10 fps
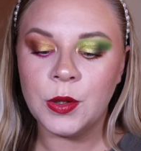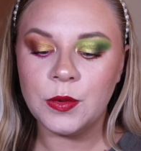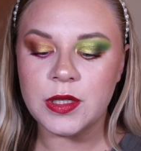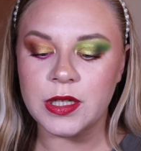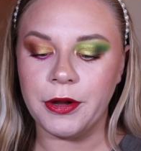
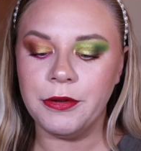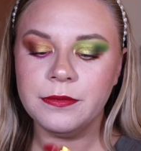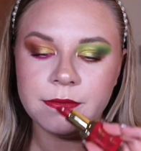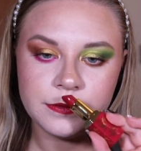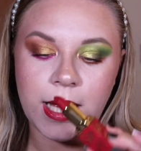Also,
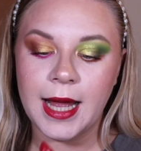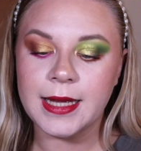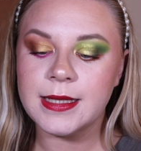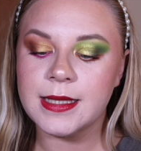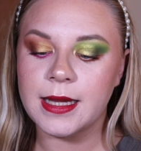
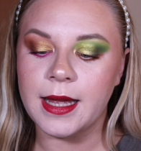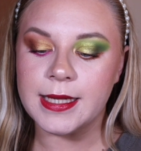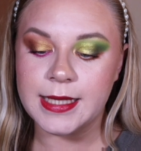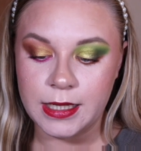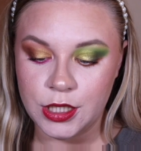has a
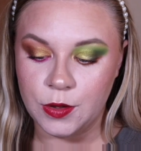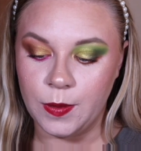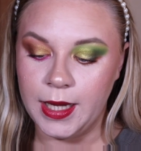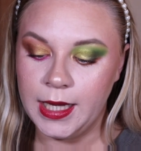scent to it.